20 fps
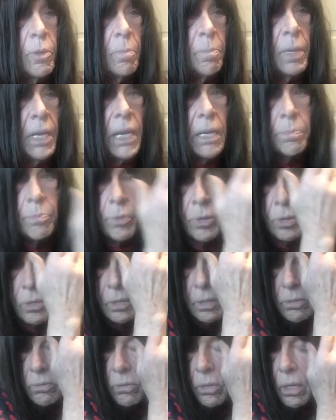a black bear on
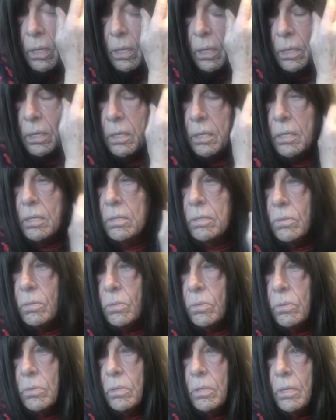the trail, and
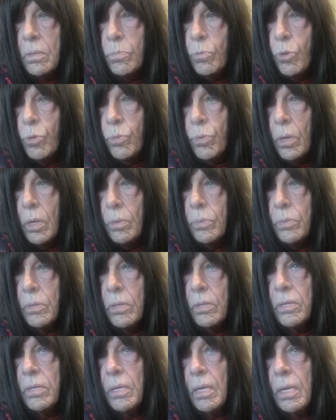they move off to the
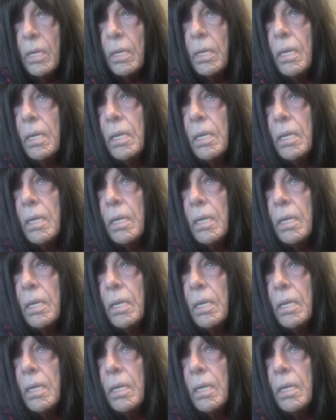side.